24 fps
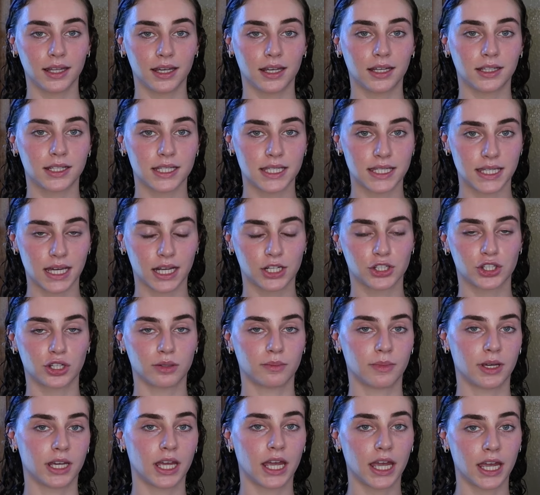like to section
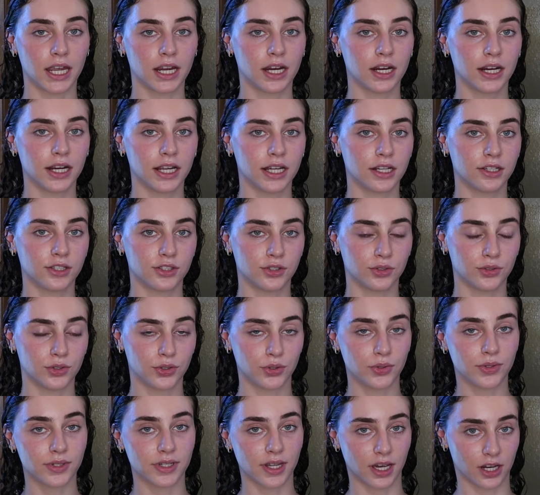my hair into
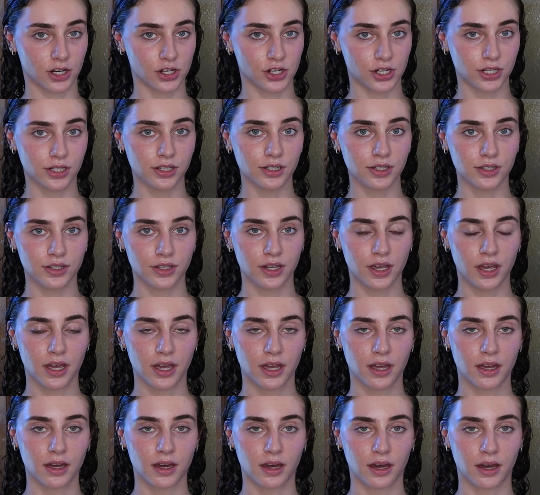2 sections
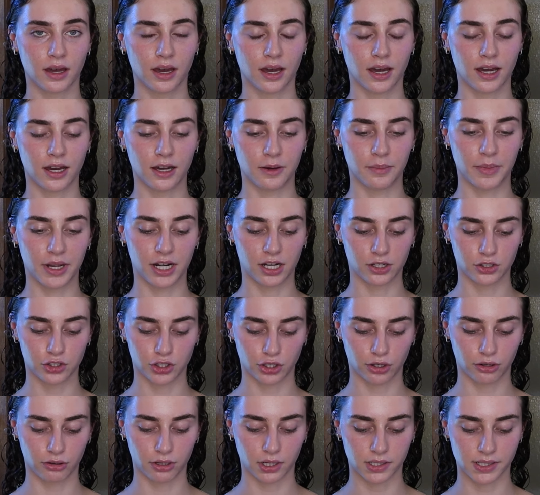and I'll
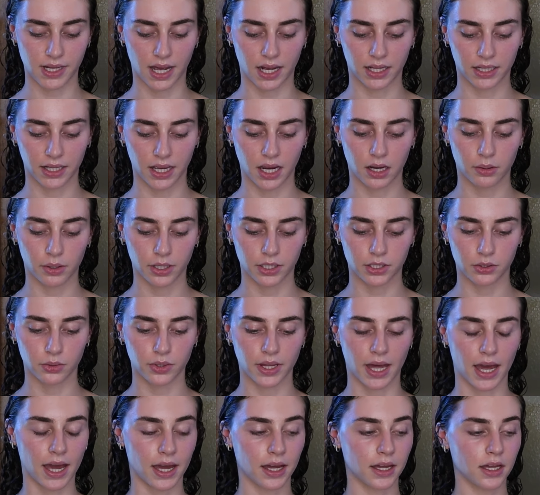show you exactly how I do
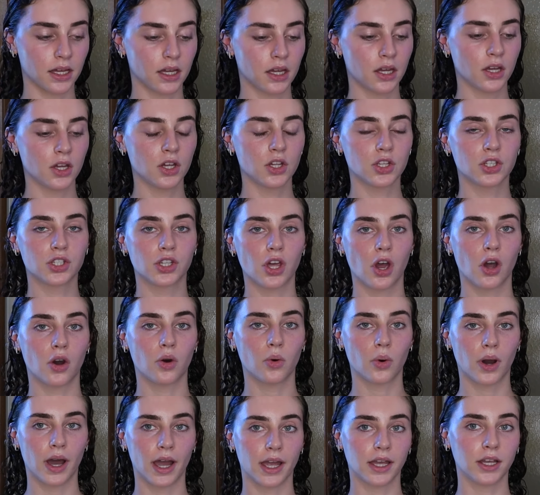that.
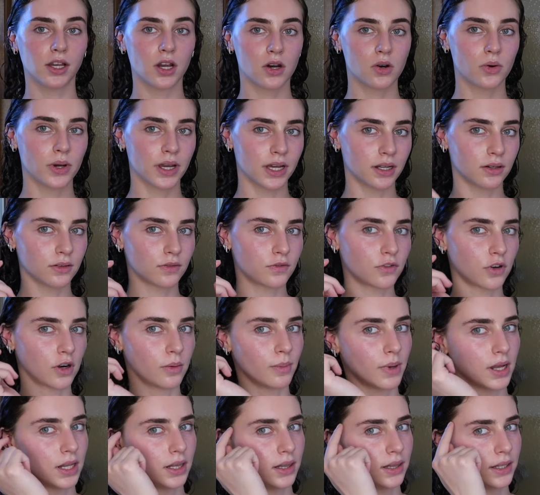So I go in
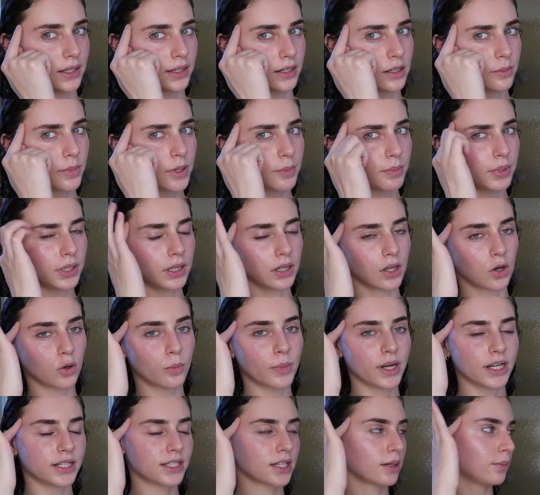from a little bit below my